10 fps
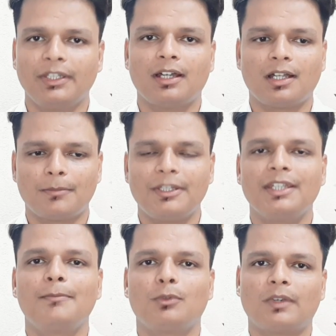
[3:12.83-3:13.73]
Okay,
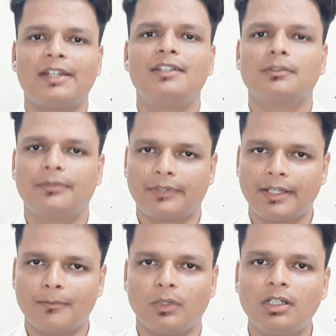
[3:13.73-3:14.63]
RBI provides a
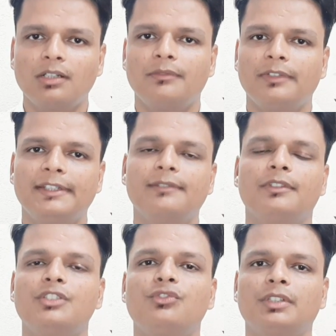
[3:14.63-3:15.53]
framework within
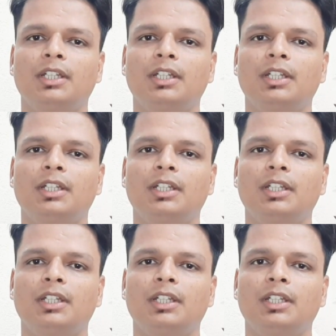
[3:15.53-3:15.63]
which